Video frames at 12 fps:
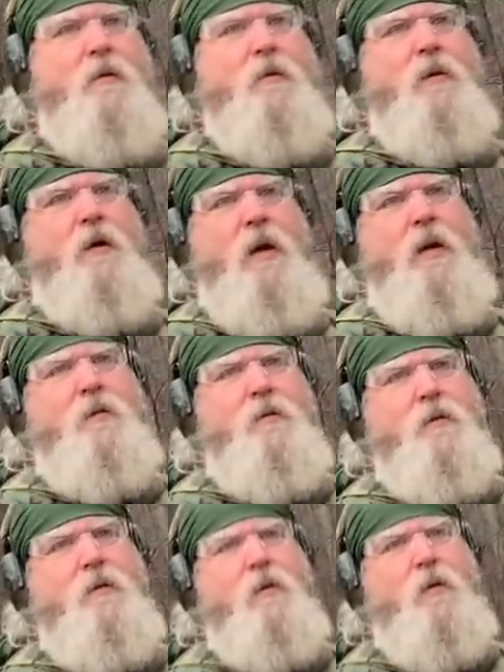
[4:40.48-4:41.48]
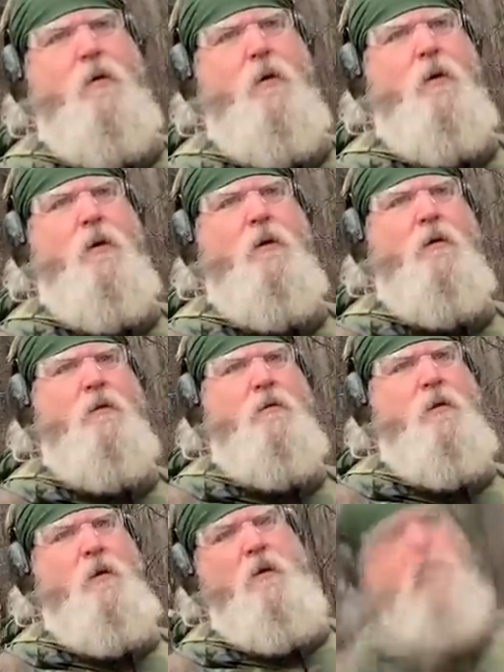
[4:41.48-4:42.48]
to an ounce and a quarter,
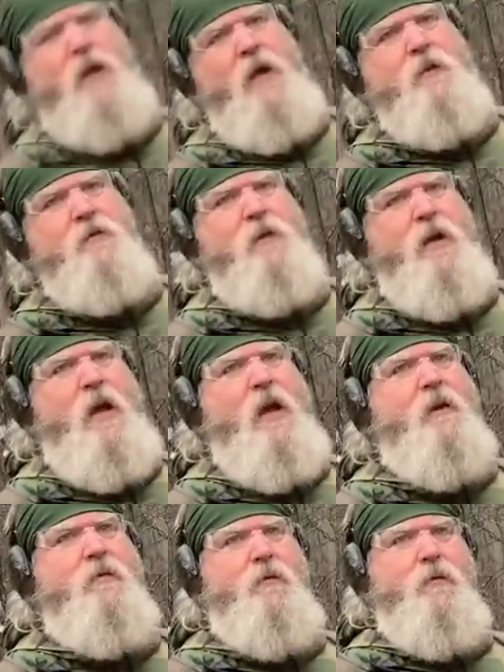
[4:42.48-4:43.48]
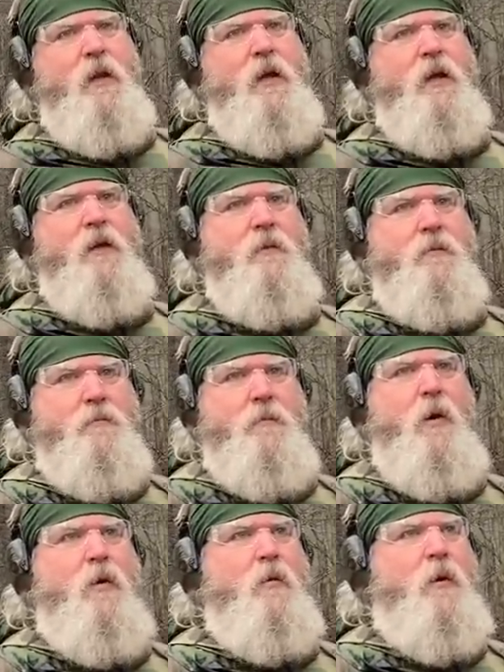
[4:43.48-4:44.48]
even an ounce and a half of lead.
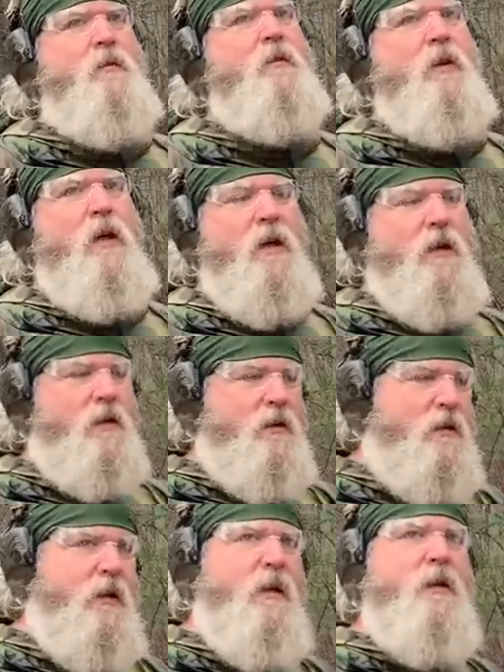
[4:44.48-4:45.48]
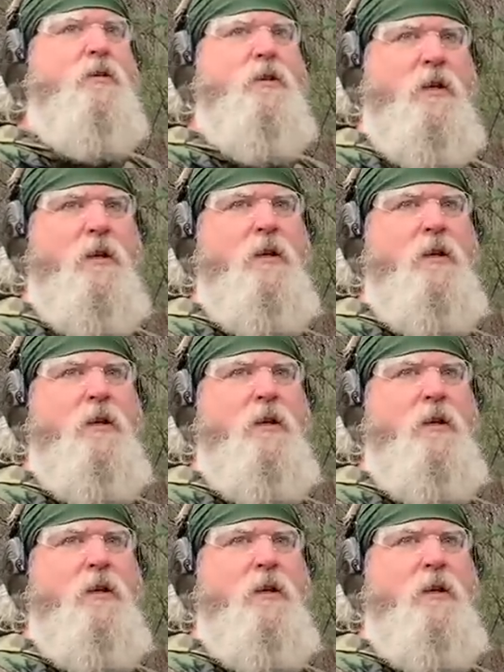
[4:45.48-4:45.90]
Boom, that's a lot of energy